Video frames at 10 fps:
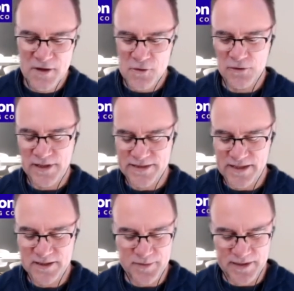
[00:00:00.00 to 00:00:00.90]
Well, that,
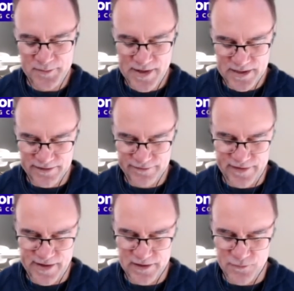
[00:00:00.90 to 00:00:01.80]
that's, that's part of the
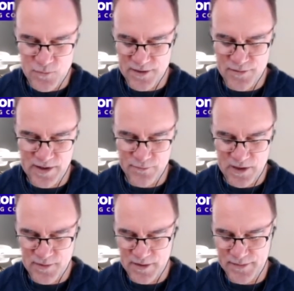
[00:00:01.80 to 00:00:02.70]
fun. Like one of my,
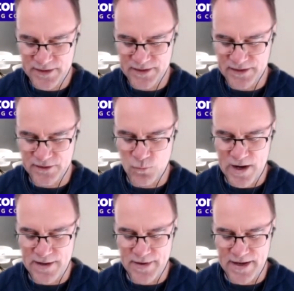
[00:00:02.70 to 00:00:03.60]
one of my businesses
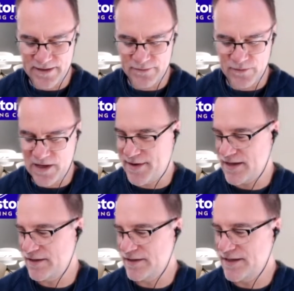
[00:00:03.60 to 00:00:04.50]
way back, way
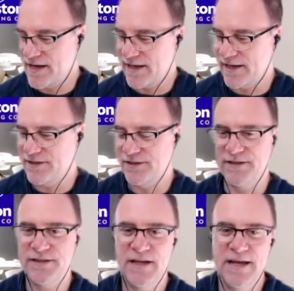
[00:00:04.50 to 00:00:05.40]
back in the dark
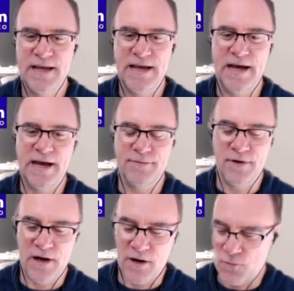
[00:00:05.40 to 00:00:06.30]
ages, yep.
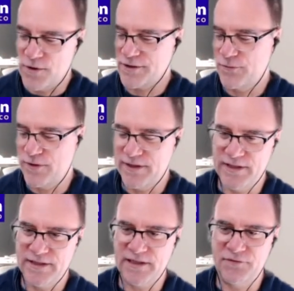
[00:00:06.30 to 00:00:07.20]
Um, I was
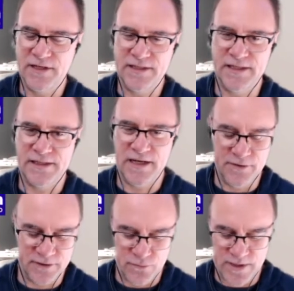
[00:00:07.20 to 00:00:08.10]
working 76
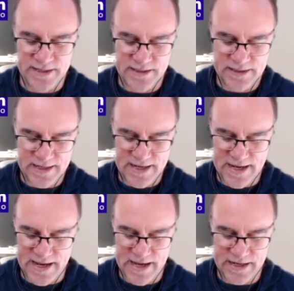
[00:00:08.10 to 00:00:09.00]
hours a week
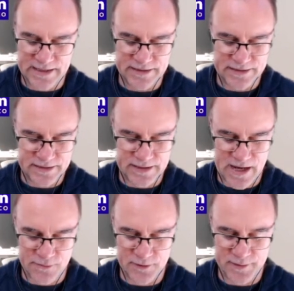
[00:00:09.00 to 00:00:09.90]
and
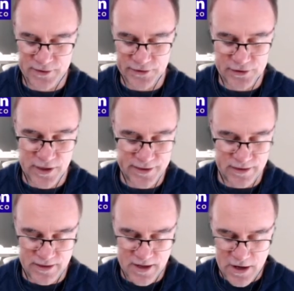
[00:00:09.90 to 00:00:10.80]
that was oh, because that
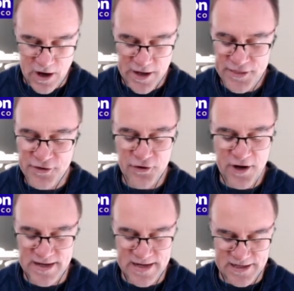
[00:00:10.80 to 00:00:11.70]
I, I, thought
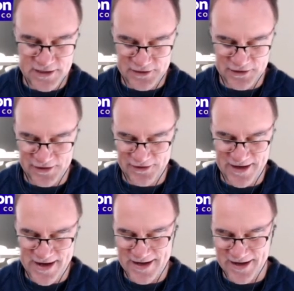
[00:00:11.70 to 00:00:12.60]
I needed to,
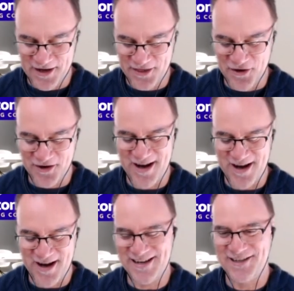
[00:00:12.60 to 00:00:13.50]
right? Like yeah, I thought
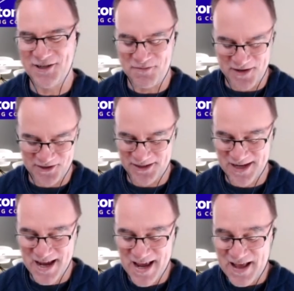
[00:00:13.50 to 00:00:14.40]
yeah. I needed to
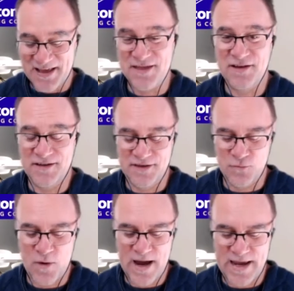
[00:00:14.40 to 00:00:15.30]
because
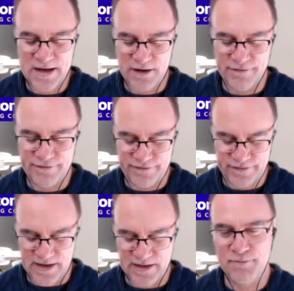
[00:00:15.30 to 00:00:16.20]
the, the way
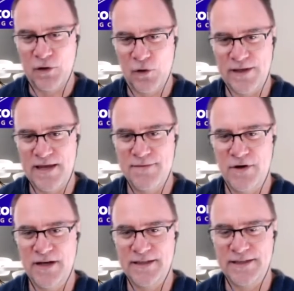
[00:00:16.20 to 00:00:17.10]
of an
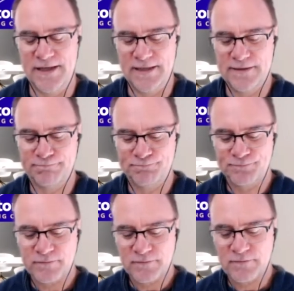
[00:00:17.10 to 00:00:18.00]
employee mindset
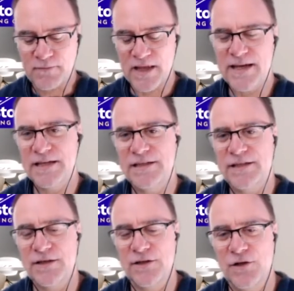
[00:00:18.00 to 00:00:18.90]

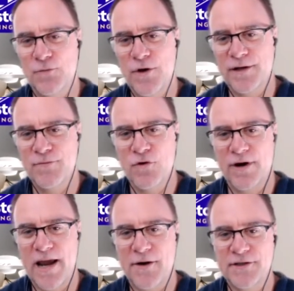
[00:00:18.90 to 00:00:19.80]
is you work
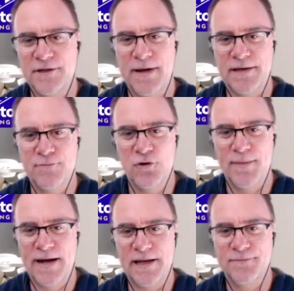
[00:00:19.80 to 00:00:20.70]
more hours, you make more
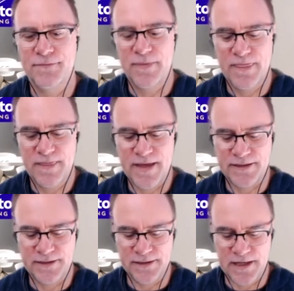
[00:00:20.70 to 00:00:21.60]
money. Mm -hmm.
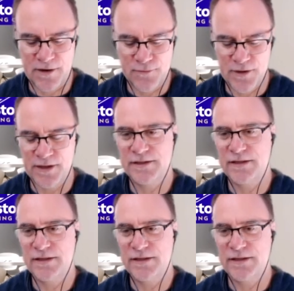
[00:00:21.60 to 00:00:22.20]
That's just how it works.